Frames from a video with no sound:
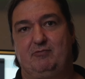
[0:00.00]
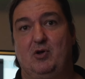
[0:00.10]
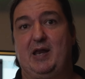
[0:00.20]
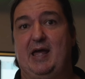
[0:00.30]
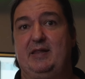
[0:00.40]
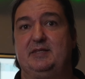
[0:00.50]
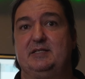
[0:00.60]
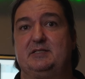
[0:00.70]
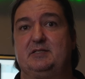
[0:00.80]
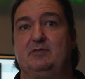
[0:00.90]
not had
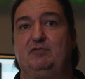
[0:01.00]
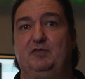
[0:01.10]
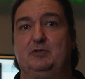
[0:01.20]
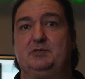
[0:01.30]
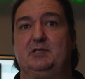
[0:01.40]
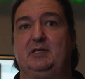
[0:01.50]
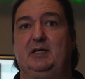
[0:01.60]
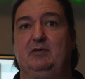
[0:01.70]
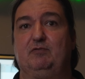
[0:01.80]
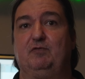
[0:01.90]
this filter
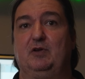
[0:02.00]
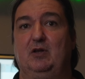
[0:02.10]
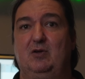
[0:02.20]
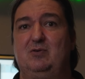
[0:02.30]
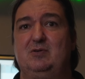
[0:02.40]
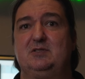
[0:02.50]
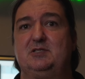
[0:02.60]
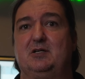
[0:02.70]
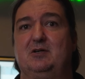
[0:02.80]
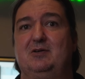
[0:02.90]
kit for long,
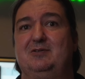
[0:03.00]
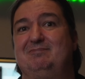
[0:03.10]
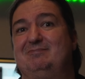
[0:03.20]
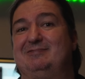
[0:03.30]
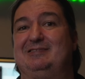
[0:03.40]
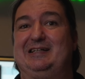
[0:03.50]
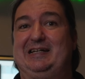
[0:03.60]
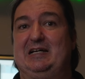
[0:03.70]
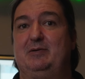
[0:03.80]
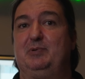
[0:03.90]
so I
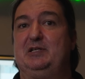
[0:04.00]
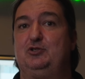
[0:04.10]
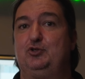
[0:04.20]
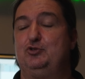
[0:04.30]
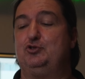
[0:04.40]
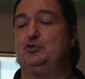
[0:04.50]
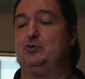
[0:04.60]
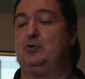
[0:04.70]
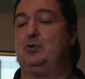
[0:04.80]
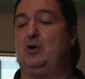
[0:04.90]
can't be too
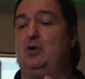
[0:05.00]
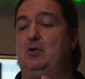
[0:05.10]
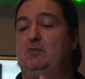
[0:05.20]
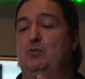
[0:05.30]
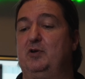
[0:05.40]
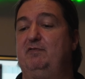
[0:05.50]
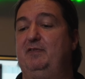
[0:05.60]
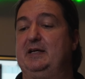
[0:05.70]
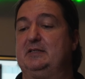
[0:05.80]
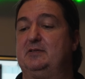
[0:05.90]
sure of what
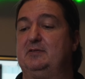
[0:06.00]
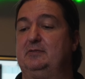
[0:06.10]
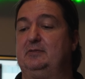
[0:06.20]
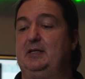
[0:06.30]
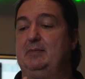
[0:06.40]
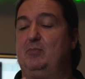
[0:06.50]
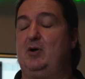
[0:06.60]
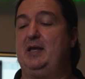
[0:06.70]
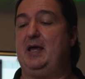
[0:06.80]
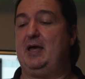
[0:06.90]
effect that it
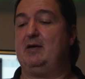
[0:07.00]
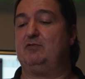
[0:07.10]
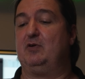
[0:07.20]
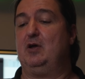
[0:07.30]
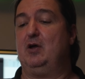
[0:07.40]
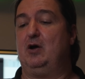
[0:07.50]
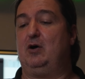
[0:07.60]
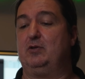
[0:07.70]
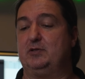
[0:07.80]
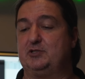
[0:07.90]
might have
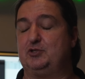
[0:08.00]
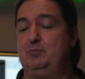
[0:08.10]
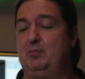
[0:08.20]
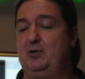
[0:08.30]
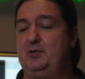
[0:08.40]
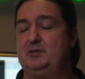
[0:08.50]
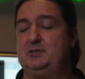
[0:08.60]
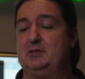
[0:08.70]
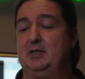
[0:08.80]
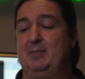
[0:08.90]
on the zoom
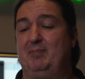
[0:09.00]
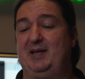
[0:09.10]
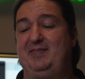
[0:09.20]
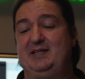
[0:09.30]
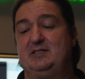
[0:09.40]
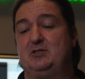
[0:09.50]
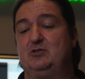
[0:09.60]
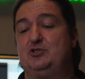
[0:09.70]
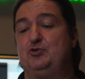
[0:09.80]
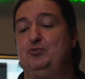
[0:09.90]
motors, but I think as
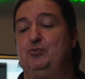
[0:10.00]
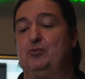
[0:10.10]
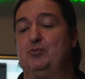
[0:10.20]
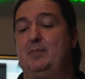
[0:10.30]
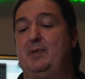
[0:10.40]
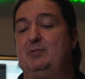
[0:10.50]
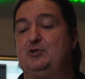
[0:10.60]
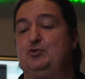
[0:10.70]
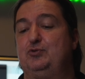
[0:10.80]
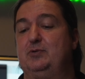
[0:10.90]
long as you remember
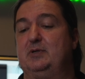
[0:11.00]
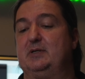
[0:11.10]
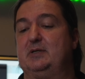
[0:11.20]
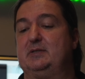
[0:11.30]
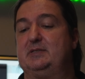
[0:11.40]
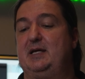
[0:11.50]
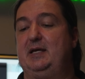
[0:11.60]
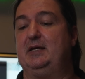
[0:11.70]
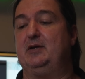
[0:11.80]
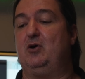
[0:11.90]
to
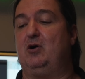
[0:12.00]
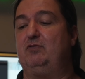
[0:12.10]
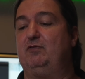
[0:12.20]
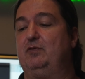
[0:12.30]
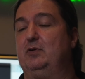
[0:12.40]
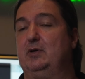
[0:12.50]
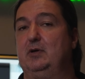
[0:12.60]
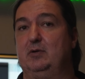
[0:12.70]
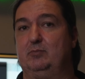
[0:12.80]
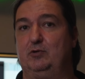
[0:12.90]
take it off
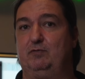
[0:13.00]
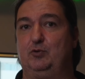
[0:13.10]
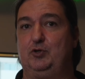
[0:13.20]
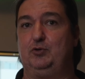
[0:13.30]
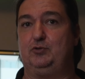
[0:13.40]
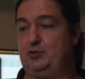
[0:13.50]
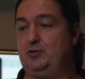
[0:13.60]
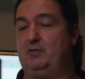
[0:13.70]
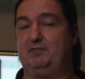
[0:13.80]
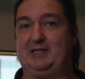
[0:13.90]
before you
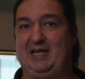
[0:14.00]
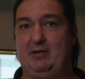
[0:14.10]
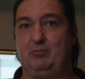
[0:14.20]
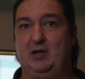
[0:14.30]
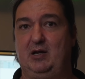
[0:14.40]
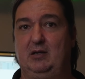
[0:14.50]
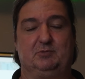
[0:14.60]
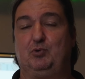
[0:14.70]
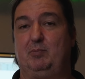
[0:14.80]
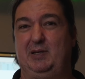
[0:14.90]
turn off the camera, it's
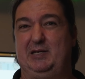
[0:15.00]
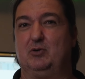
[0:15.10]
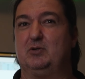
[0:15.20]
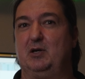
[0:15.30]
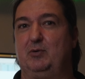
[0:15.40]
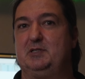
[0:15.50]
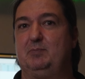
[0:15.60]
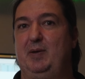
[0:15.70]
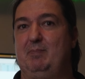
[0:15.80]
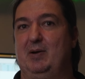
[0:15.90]
probably not going
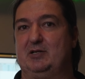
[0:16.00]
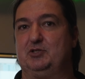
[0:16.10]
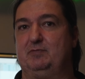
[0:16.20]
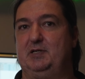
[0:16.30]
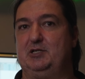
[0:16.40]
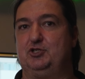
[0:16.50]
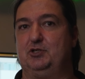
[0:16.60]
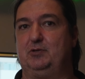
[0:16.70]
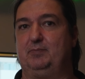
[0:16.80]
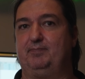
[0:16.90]
to be much of an
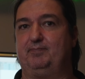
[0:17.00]
issue.